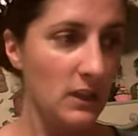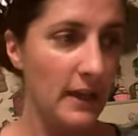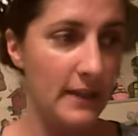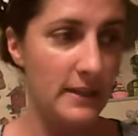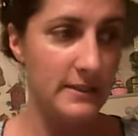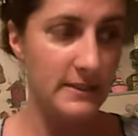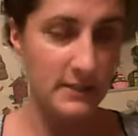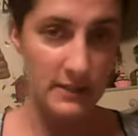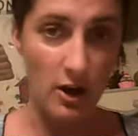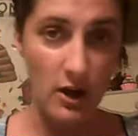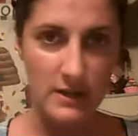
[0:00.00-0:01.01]
And this is
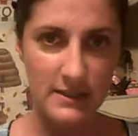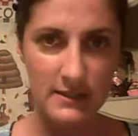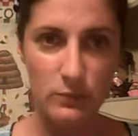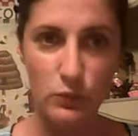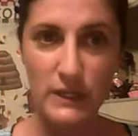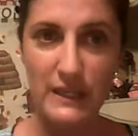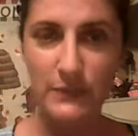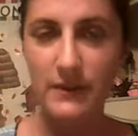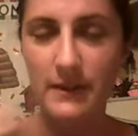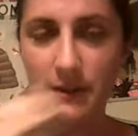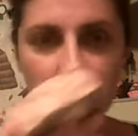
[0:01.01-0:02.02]
awesome. Really,
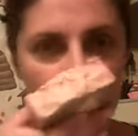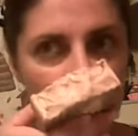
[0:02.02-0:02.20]
really